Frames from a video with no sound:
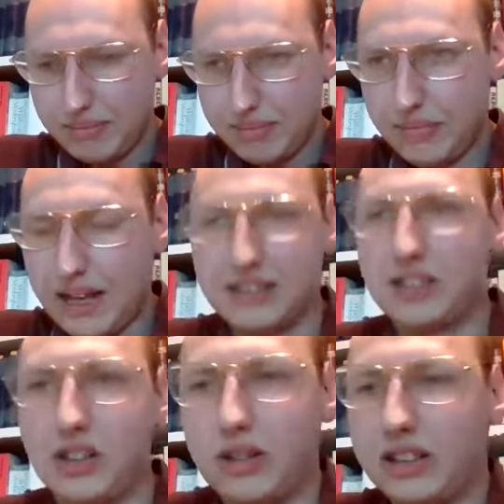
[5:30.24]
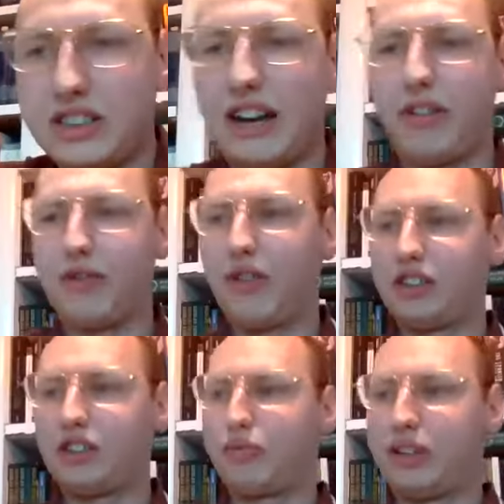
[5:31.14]
That's not a
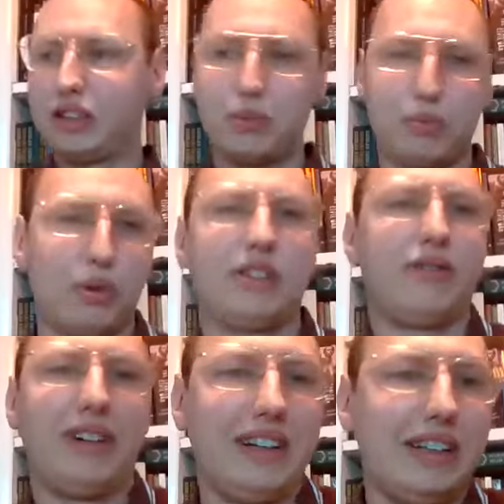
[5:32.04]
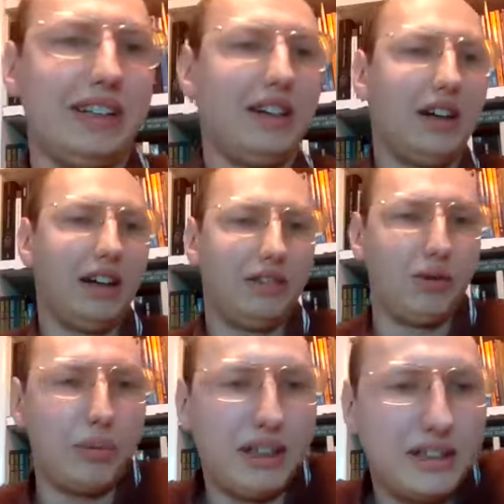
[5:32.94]
sacrifice of principles. It
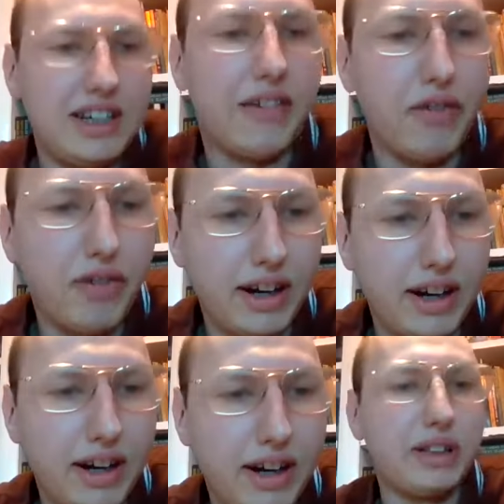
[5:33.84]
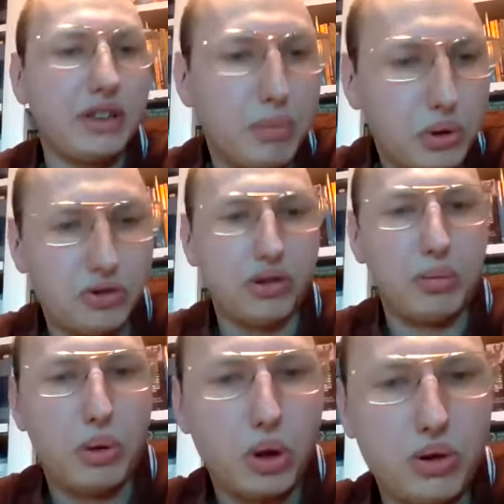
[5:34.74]
would be a sacrifice of principles for the
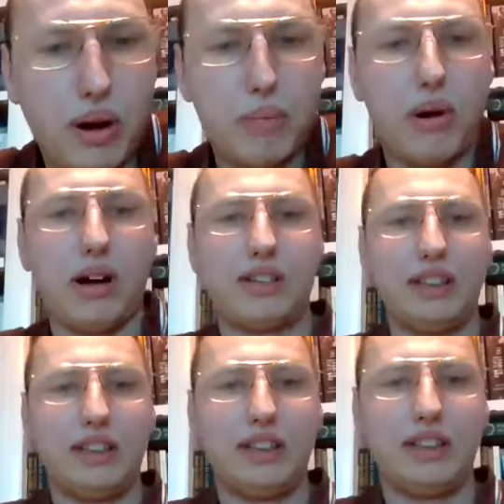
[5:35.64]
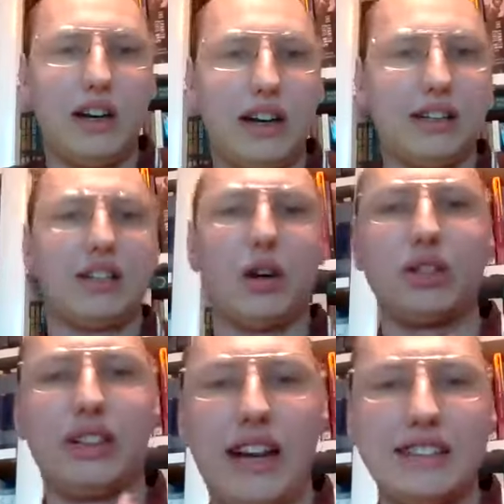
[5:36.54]
bourgeois party, and it
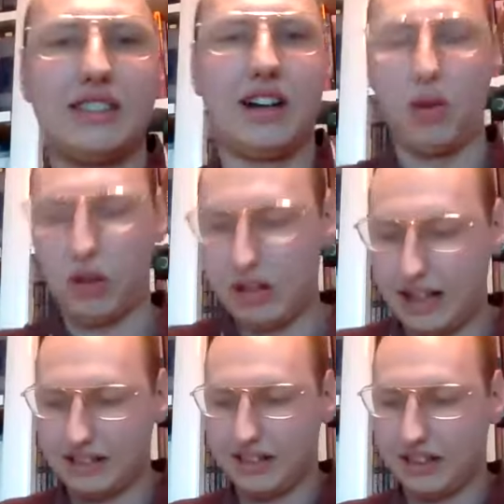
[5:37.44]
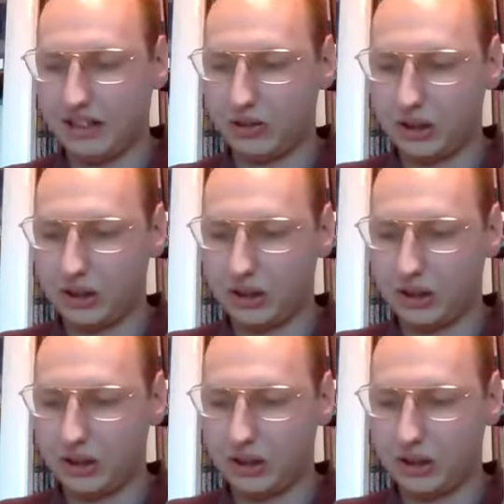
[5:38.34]
goes against their own class interest.